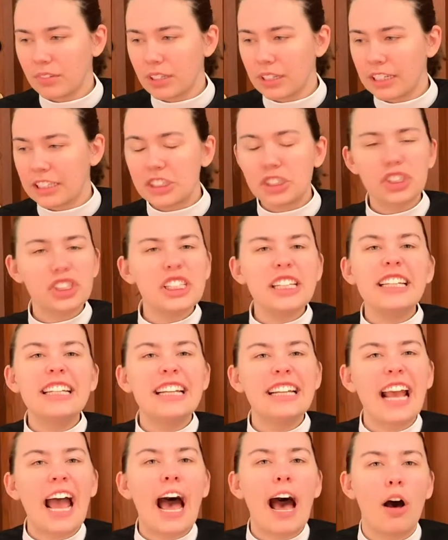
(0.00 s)

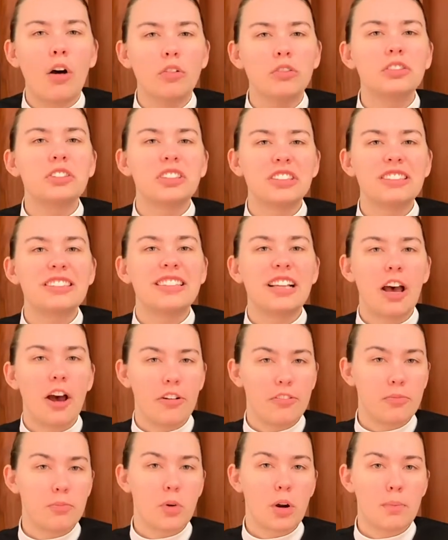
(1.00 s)
cheated out
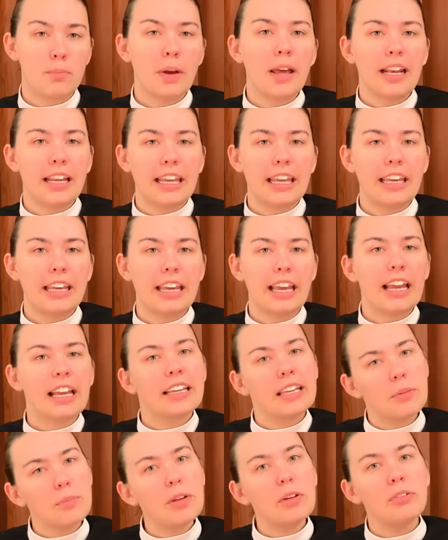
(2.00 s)
of more money,
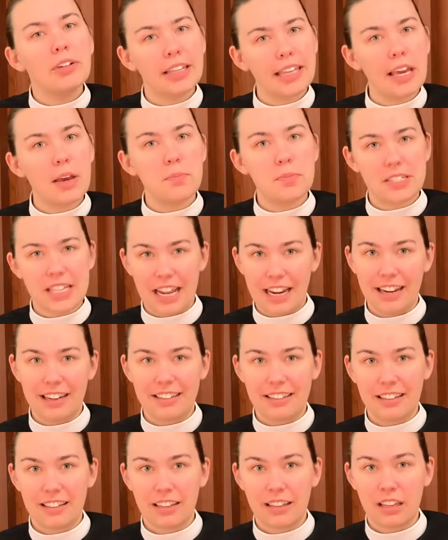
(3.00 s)
it can be really upsetting.
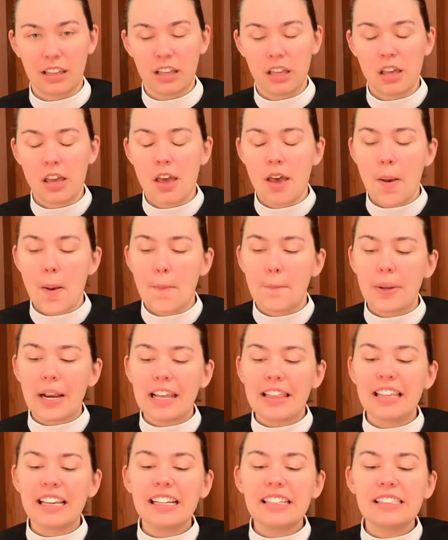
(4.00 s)
But
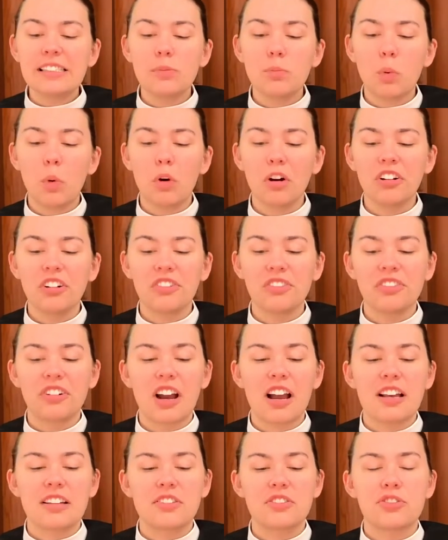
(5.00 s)
I think it's important
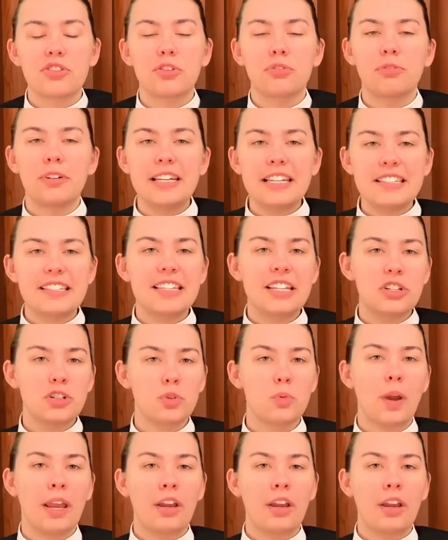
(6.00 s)
for us to resituate